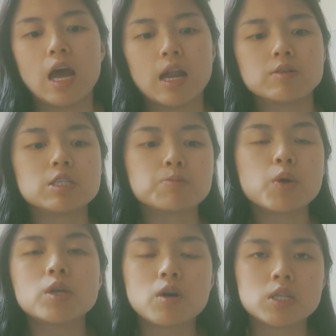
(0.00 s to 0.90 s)
And I was just
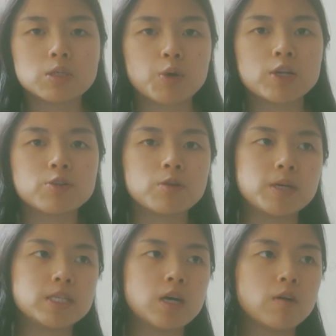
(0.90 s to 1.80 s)
putting all this pressure on
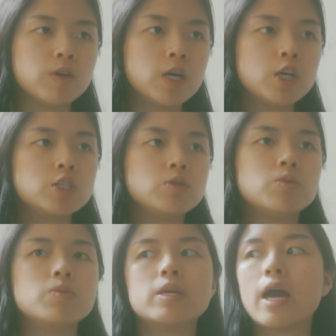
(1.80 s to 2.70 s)
myself
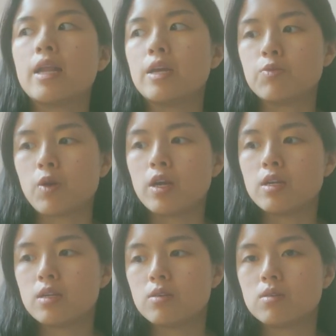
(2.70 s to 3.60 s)
to get it right.